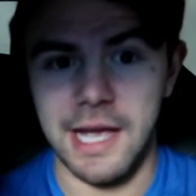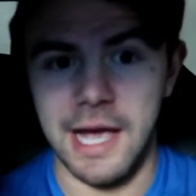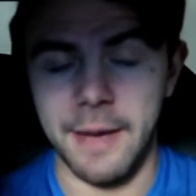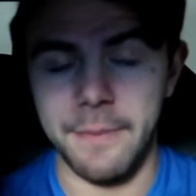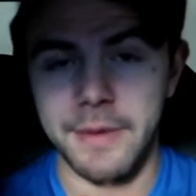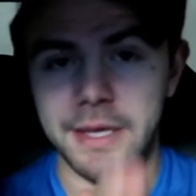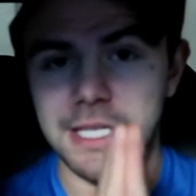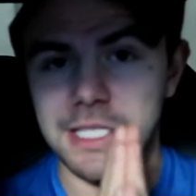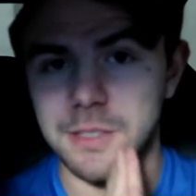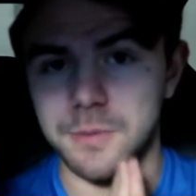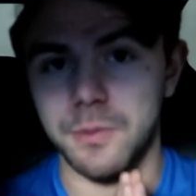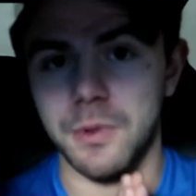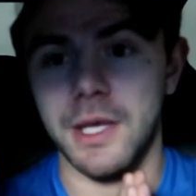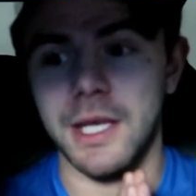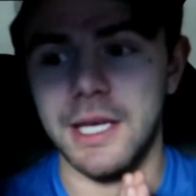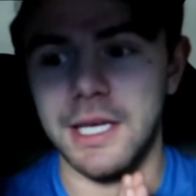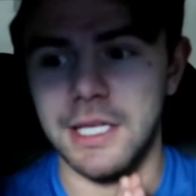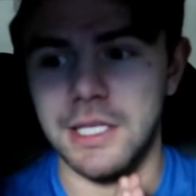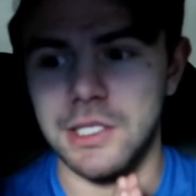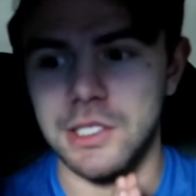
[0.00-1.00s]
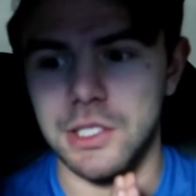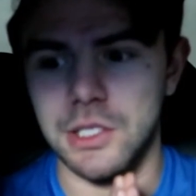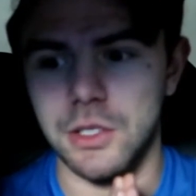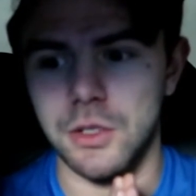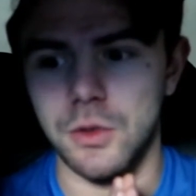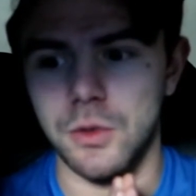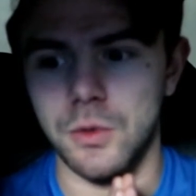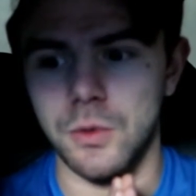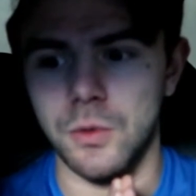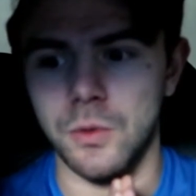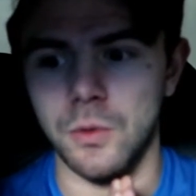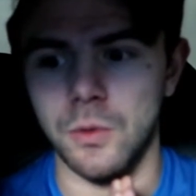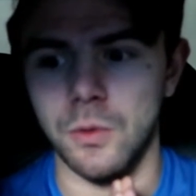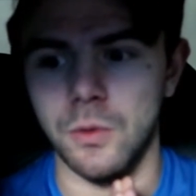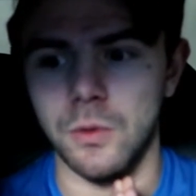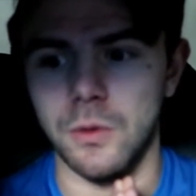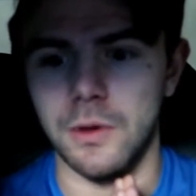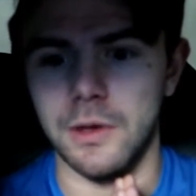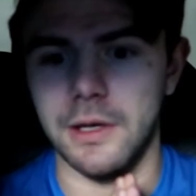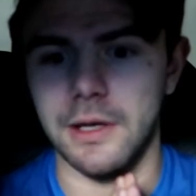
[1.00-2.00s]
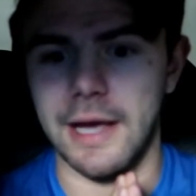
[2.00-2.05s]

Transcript: I'm explaining to you